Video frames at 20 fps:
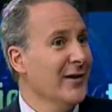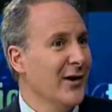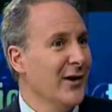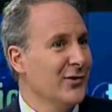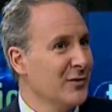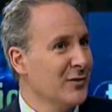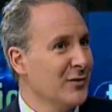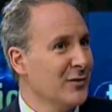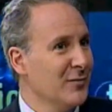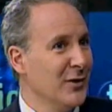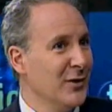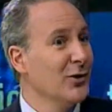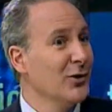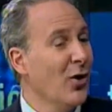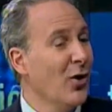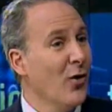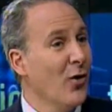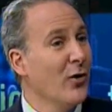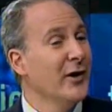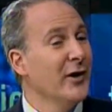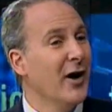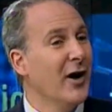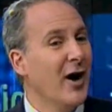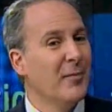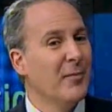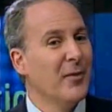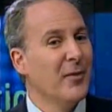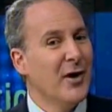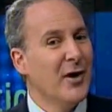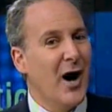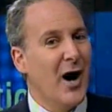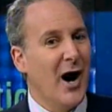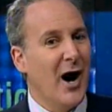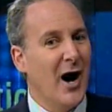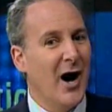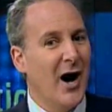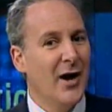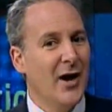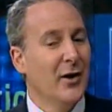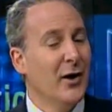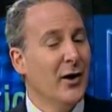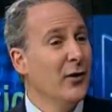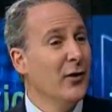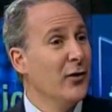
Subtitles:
They should be loading up on